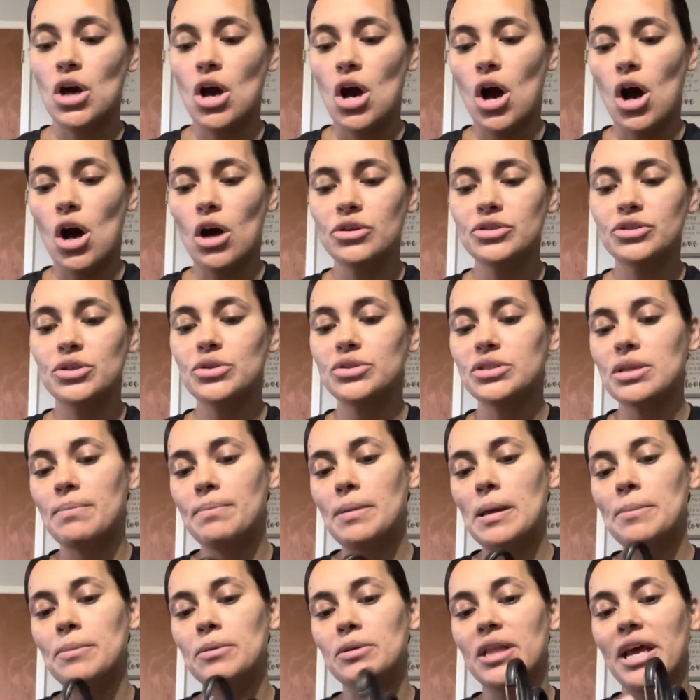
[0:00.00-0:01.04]
Also, some
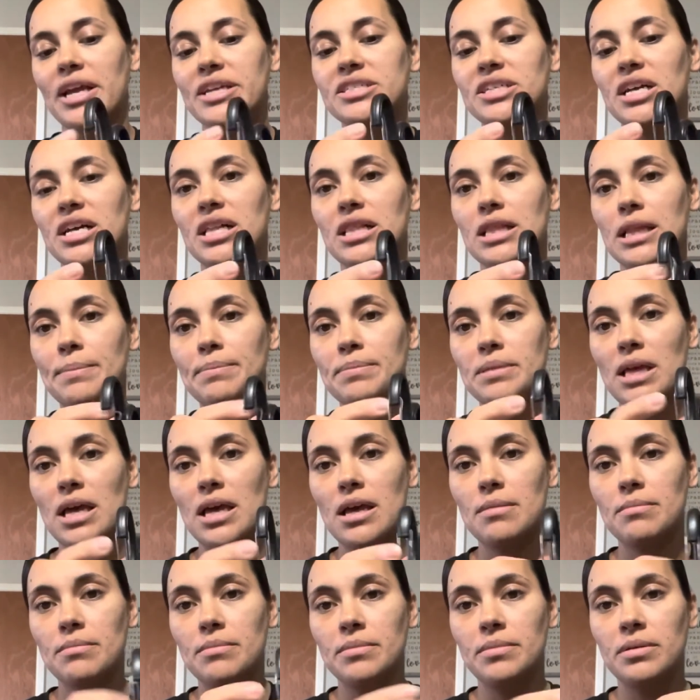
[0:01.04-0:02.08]
people like to clip
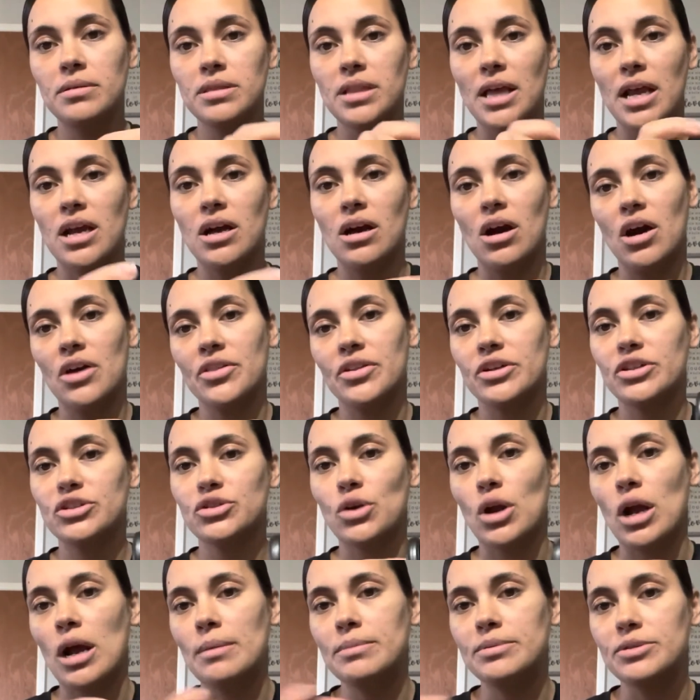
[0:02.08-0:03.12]
them, like on their
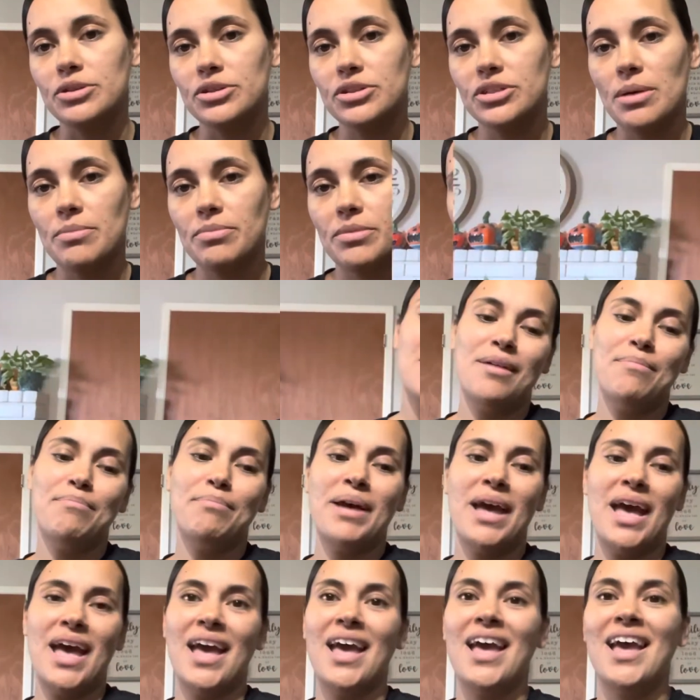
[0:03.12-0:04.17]
scrubs or something.
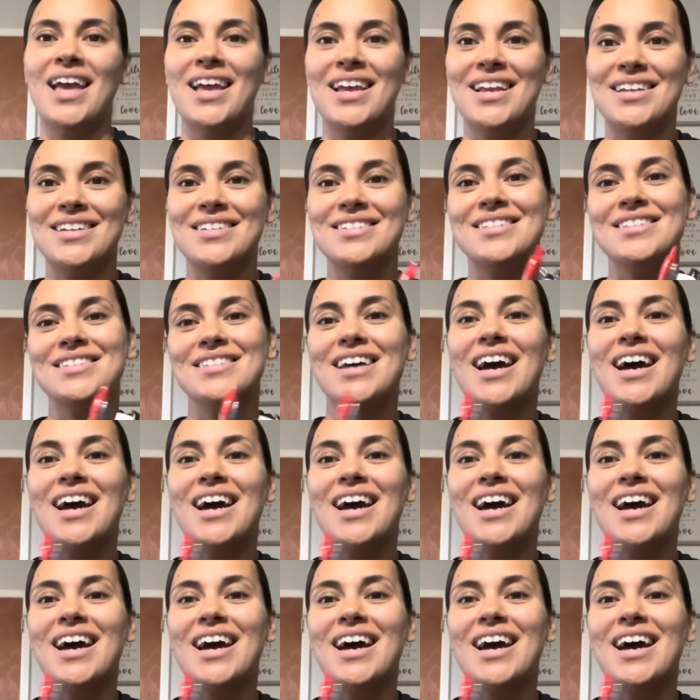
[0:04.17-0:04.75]
Pens.